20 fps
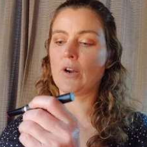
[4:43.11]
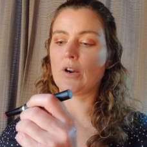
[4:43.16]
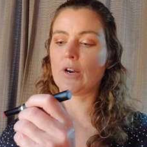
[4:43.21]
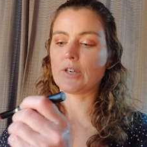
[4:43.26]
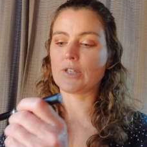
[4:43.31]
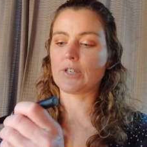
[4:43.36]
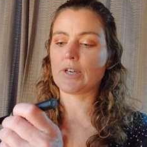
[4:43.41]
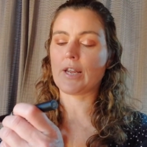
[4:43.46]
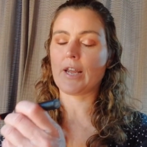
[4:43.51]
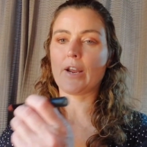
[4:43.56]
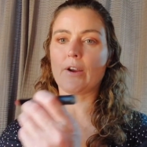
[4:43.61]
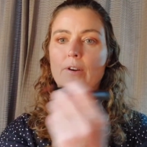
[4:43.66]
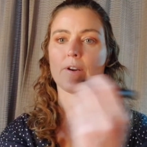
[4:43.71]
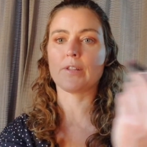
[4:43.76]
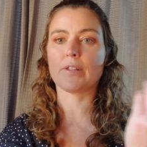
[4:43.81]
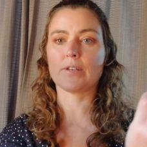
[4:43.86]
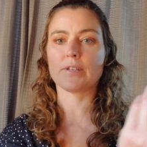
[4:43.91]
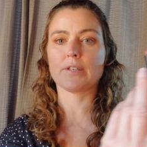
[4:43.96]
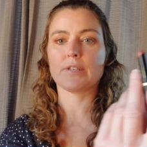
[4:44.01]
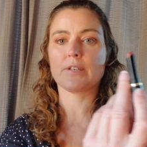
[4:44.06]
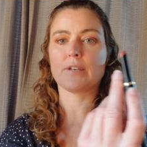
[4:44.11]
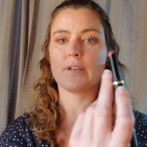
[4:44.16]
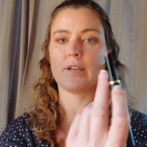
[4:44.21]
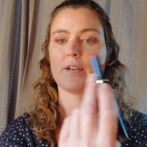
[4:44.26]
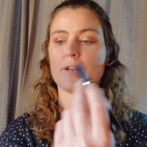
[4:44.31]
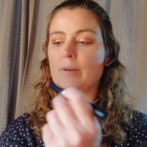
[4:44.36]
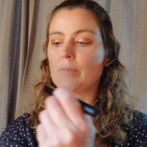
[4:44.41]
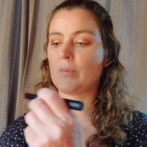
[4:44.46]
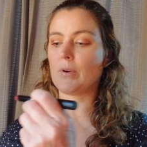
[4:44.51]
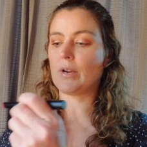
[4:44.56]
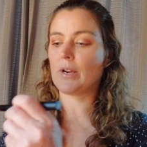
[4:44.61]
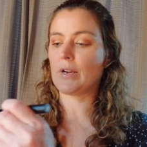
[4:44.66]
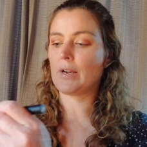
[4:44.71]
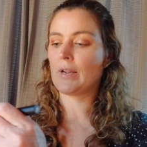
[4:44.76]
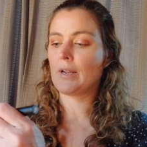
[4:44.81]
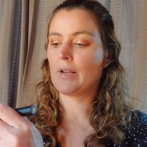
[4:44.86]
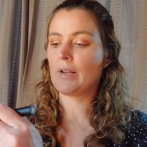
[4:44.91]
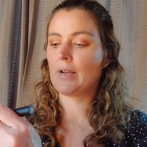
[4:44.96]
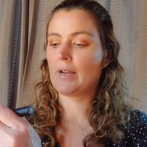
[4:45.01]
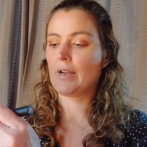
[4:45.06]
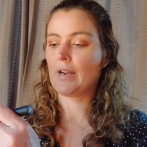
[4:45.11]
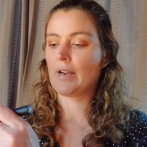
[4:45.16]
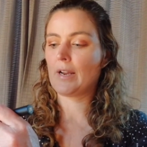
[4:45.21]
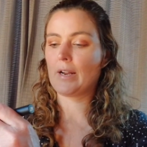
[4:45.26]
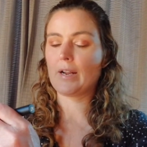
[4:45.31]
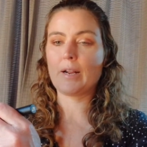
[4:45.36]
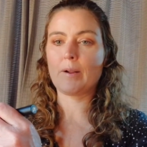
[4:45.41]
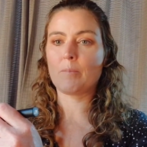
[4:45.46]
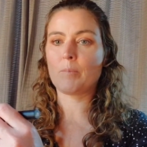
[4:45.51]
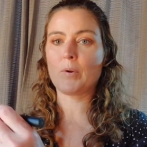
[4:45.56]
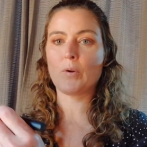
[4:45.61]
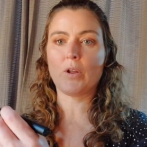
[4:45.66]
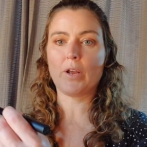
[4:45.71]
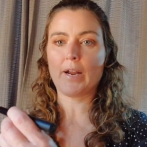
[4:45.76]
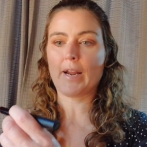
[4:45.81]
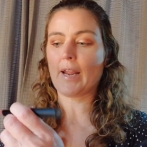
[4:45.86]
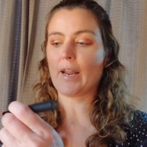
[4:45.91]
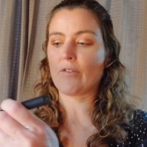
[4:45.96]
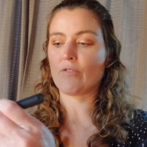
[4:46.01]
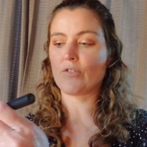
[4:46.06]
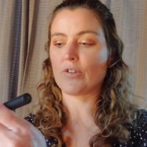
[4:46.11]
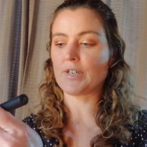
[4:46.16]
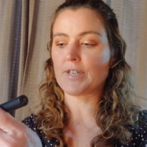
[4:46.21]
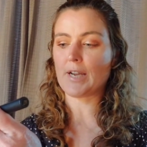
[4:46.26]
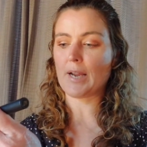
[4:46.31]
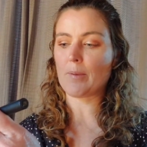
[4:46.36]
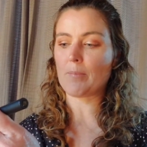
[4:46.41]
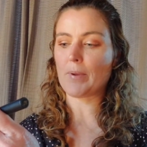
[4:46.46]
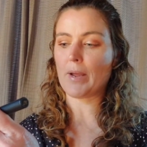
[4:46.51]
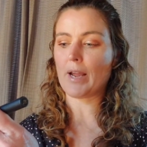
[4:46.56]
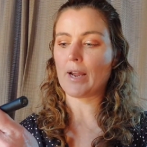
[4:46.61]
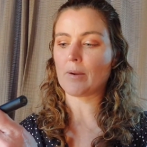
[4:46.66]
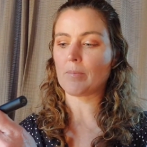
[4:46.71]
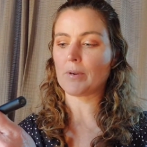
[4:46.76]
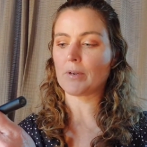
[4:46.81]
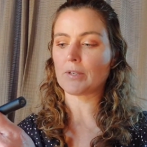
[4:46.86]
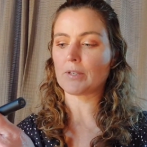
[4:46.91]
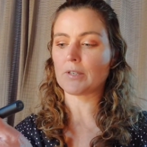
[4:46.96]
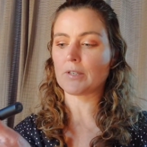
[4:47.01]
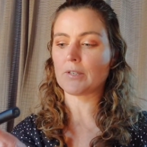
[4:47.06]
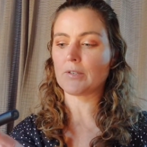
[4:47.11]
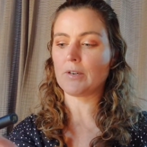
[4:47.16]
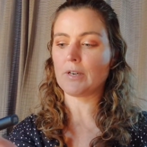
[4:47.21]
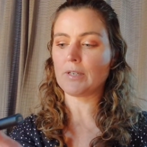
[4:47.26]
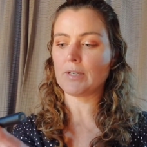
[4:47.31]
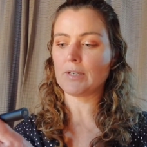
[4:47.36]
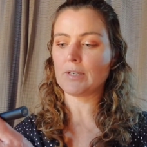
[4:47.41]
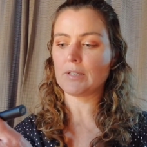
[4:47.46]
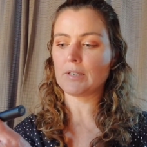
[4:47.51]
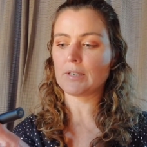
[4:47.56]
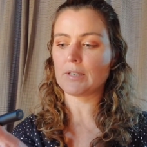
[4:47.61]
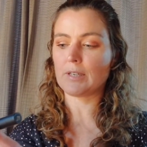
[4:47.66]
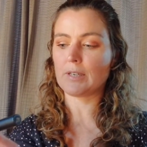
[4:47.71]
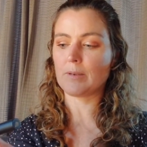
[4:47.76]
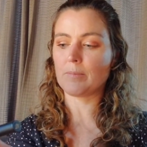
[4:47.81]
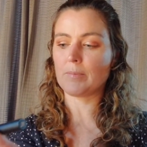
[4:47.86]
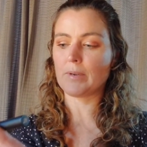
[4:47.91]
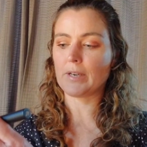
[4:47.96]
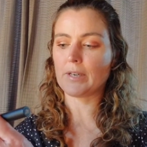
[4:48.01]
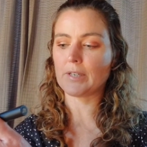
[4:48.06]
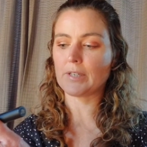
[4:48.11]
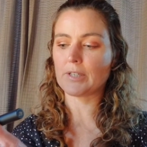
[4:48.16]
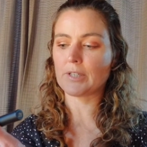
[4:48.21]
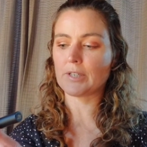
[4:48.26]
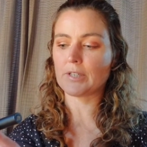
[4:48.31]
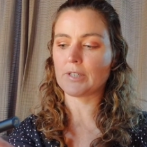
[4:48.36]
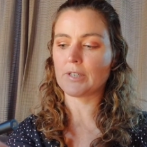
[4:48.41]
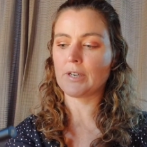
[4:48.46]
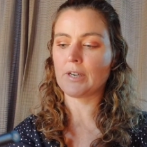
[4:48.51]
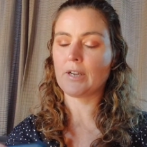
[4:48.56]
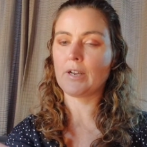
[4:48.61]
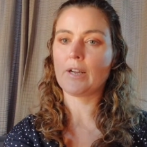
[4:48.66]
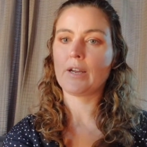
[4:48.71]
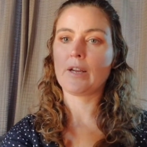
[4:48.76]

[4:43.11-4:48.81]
I actually carry this in my like everyday bag because it's nice and slim and it just